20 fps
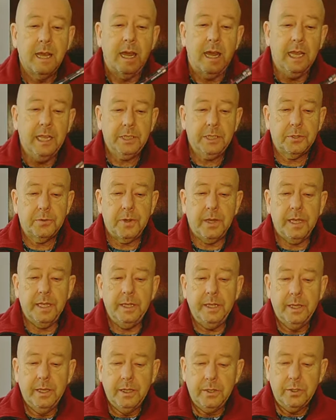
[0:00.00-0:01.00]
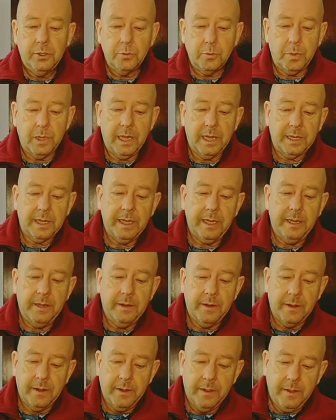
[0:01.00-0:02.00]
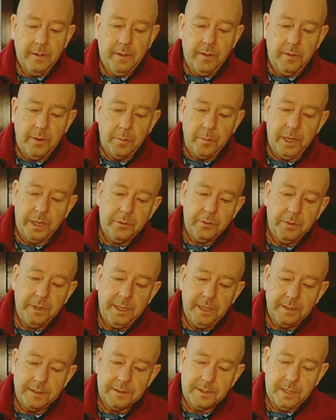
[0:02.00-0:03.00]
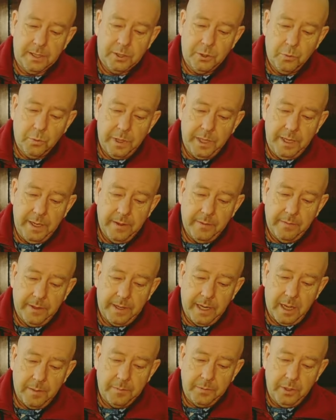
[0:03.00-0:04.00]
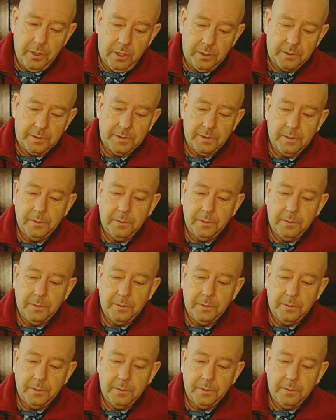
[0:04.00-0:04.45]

I try to plug in the battery in such a way that I'm not